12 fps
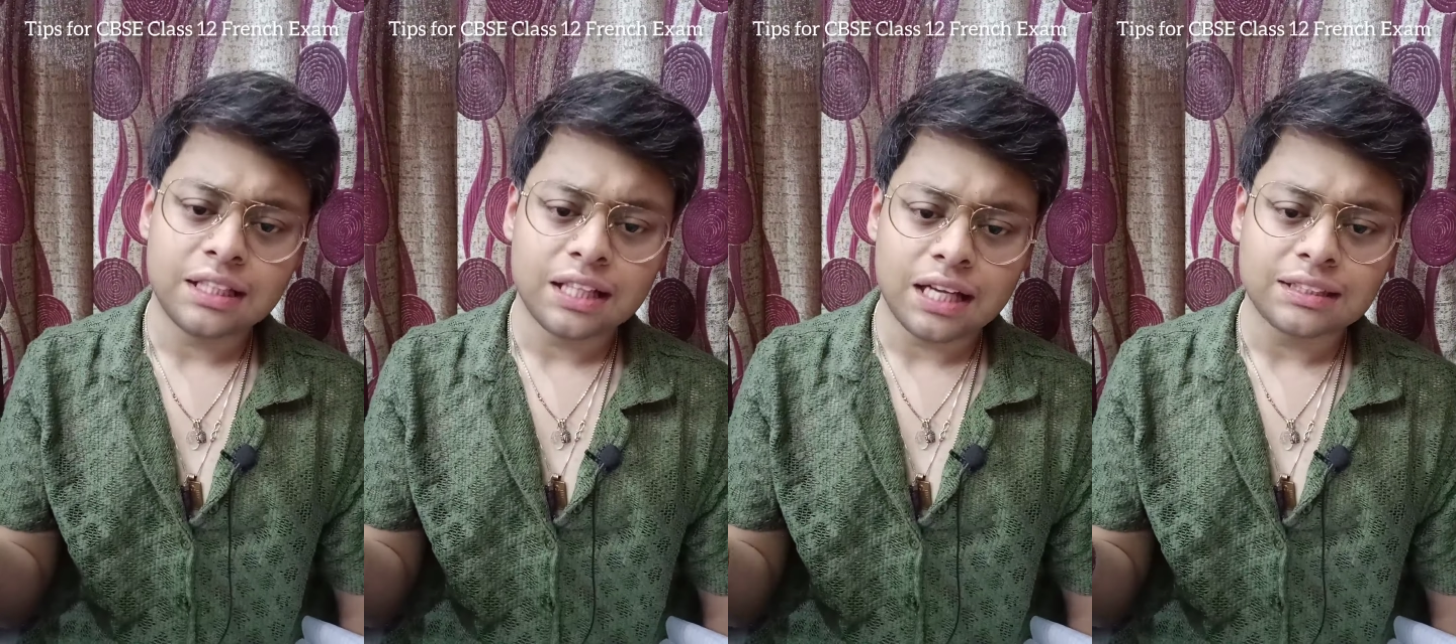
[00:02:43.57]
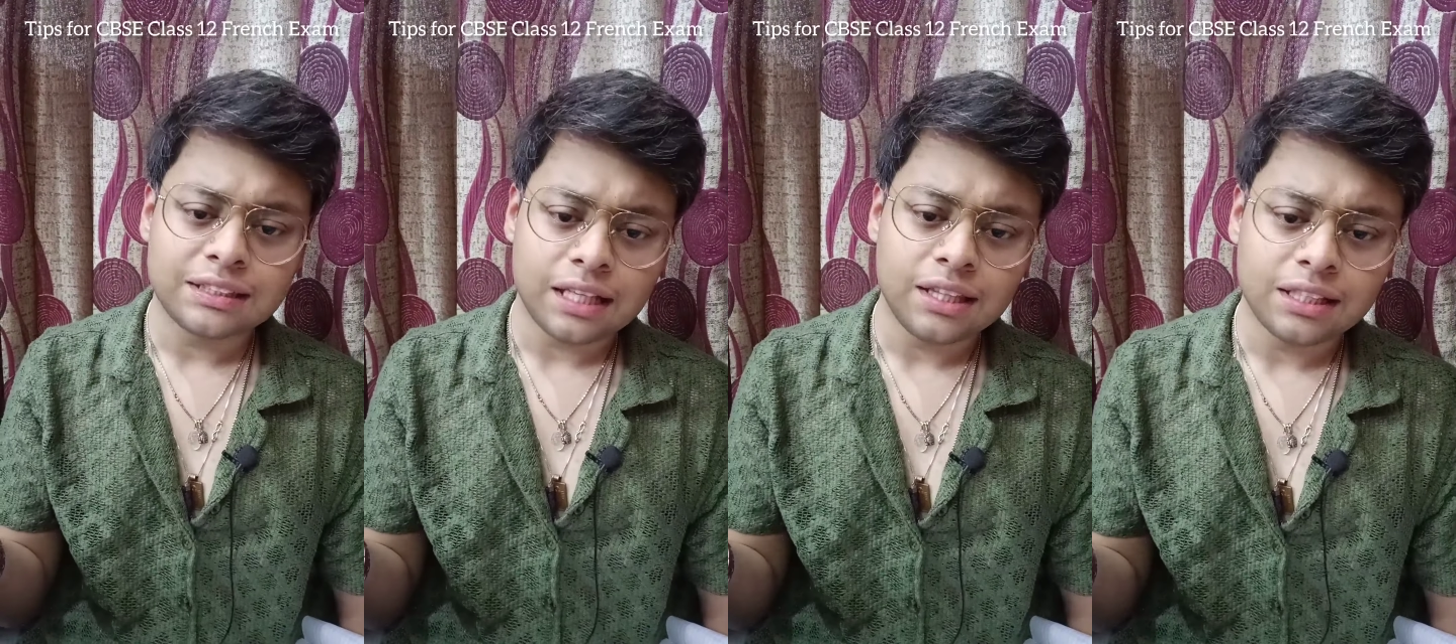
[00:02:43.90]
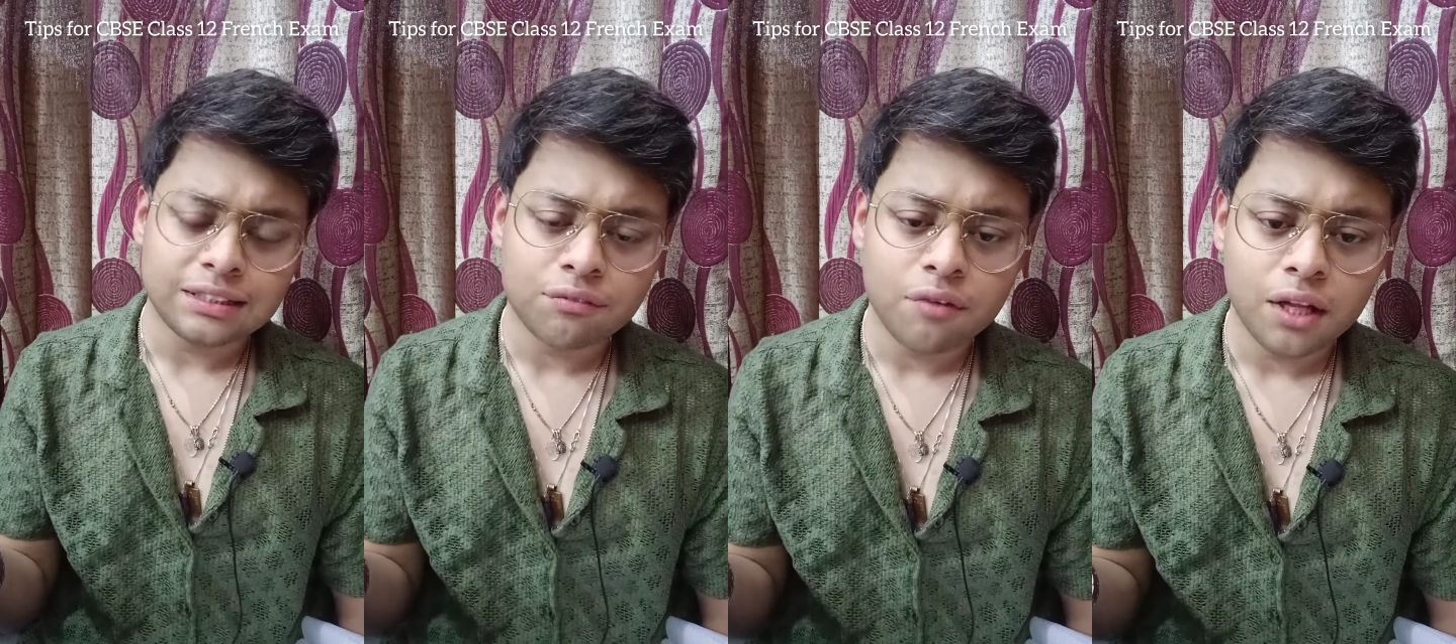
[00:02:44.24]
class 10th
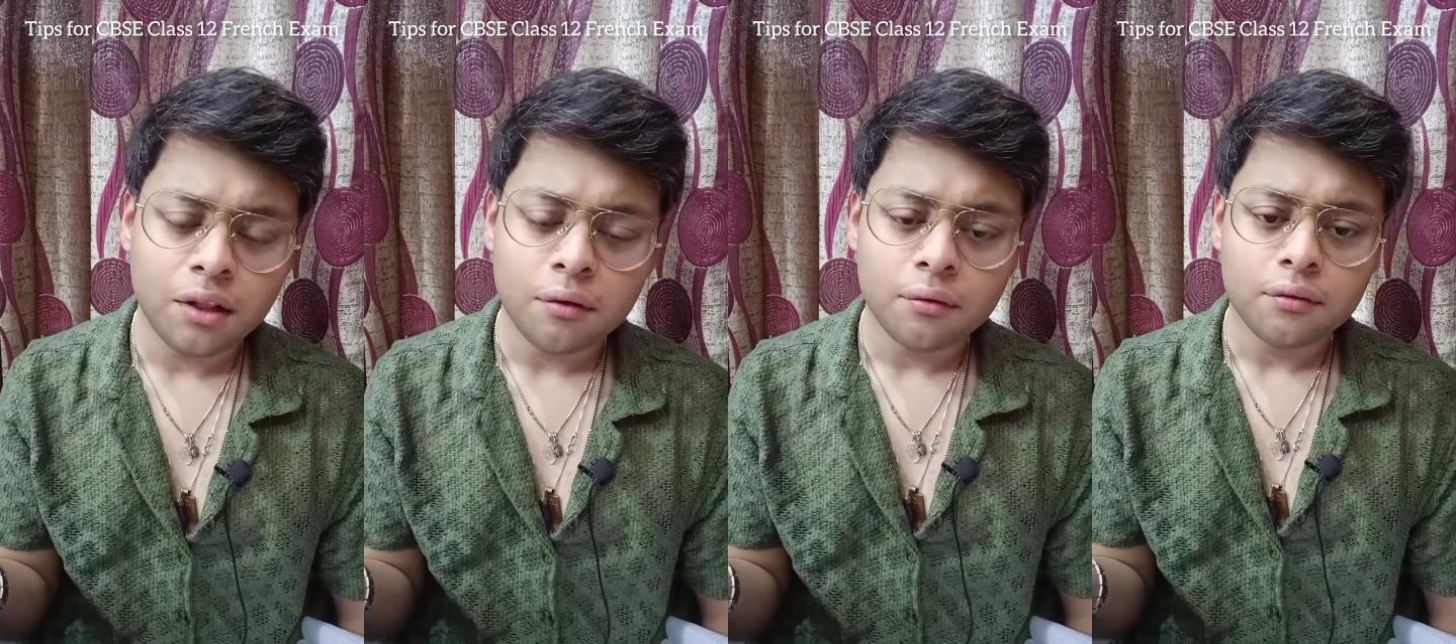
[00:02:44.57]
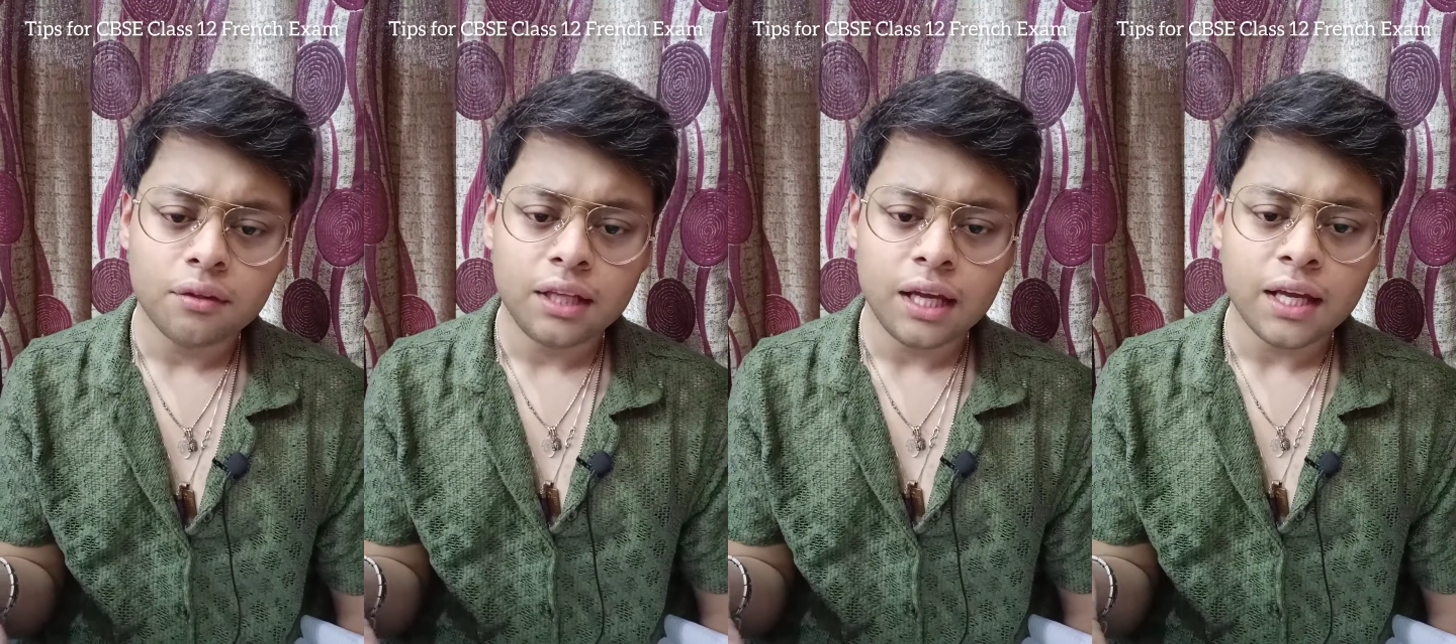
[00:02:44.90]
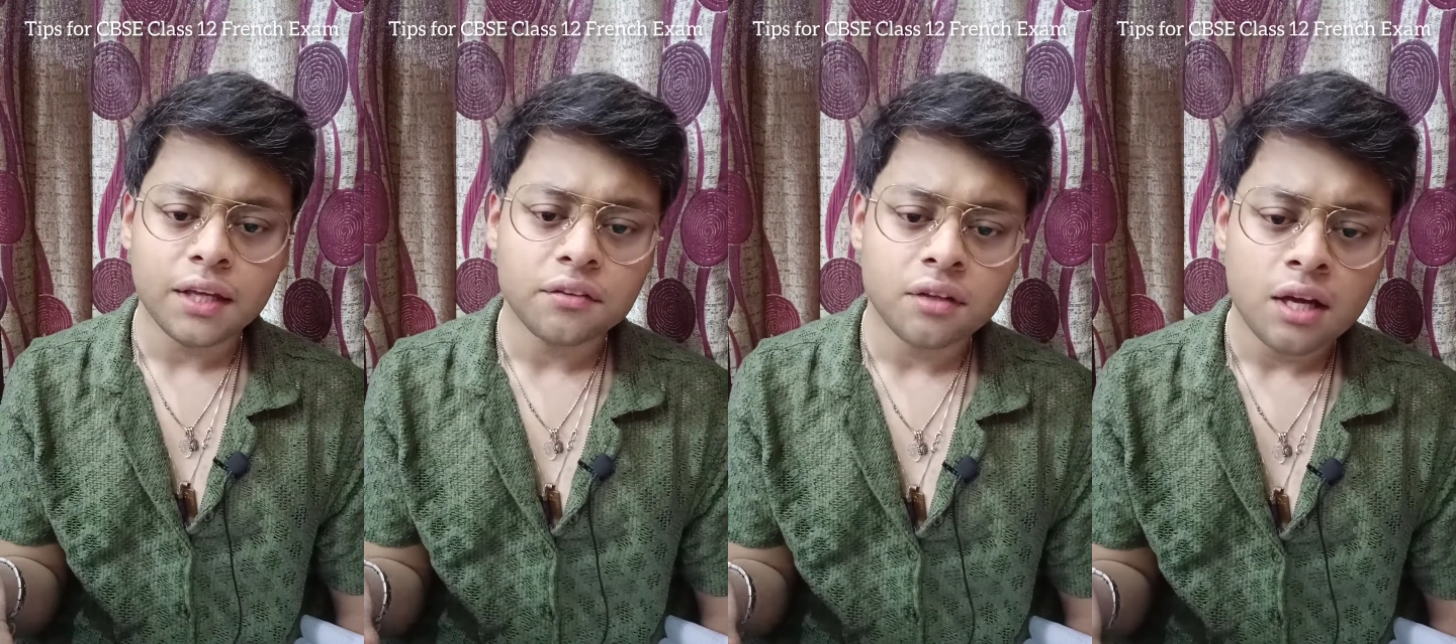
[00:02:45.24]
as well,
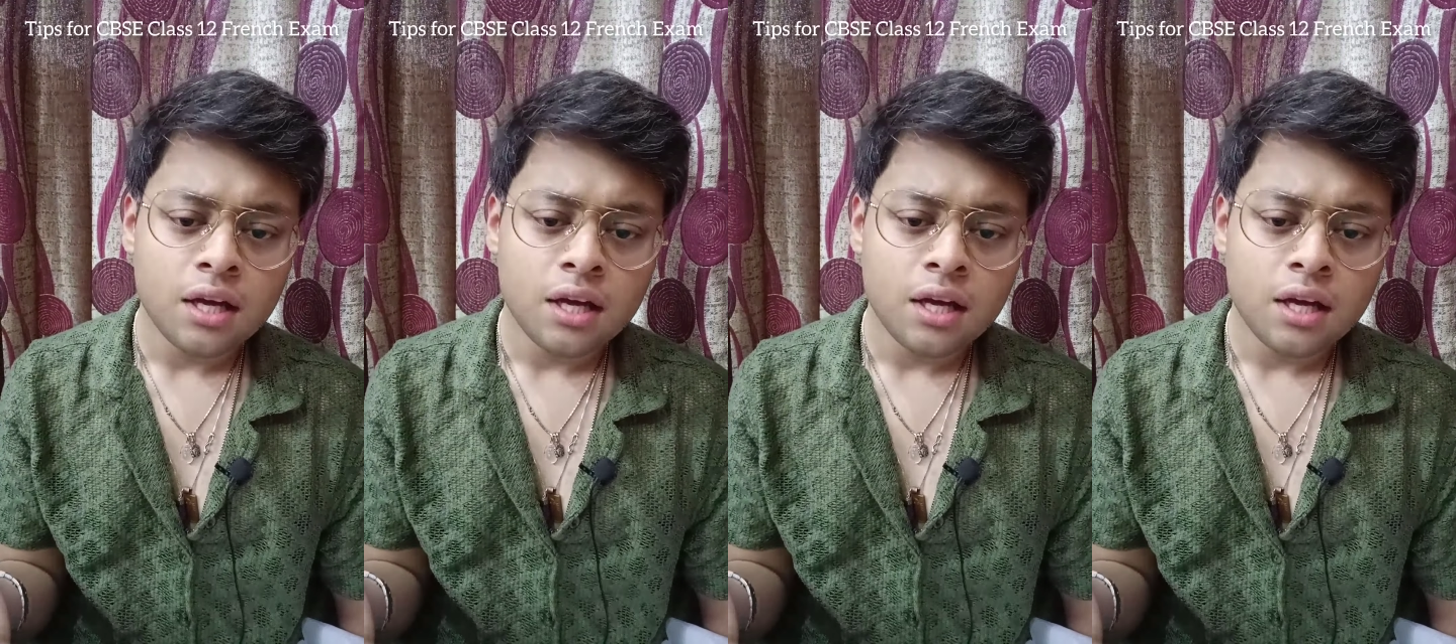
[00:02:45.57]
right?